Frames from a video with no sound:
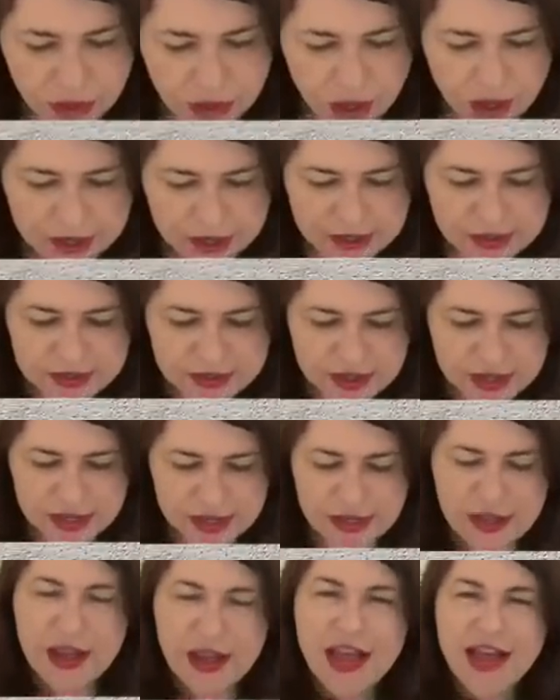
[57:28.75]
I can
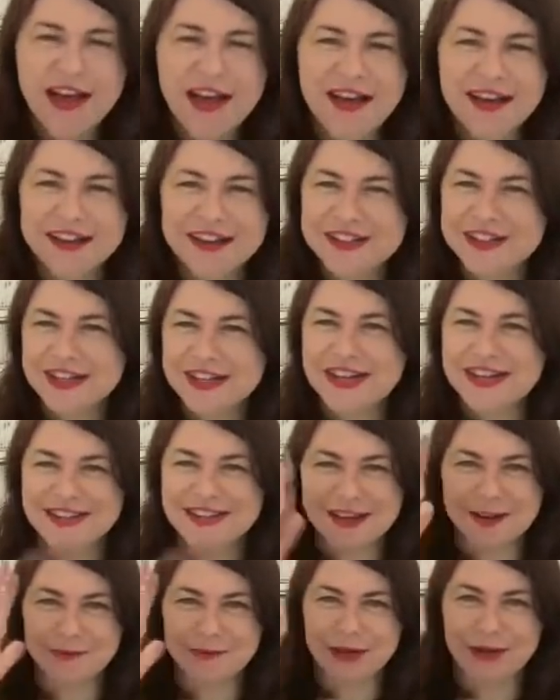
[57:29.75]
see I can see
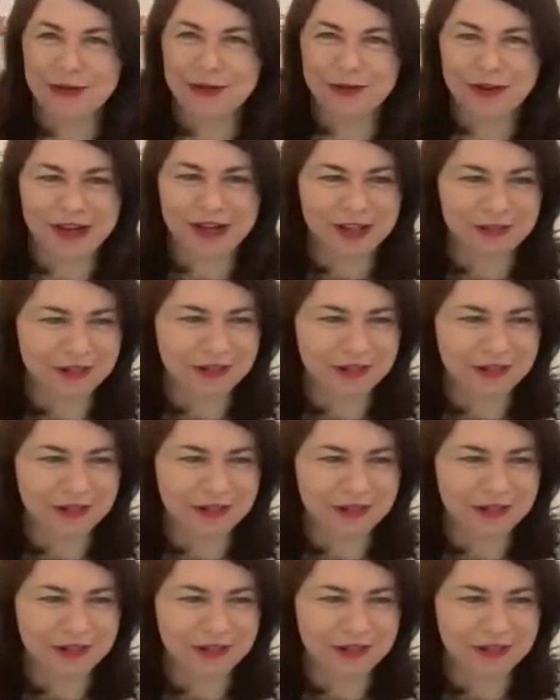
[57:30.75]
something already